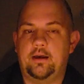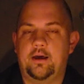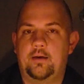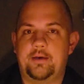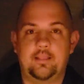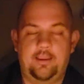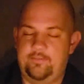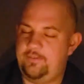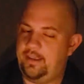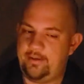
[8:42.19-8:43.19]
I
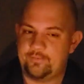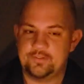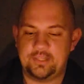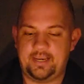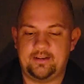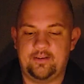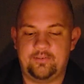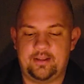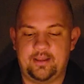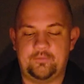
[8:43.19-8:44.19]
loved every second of it.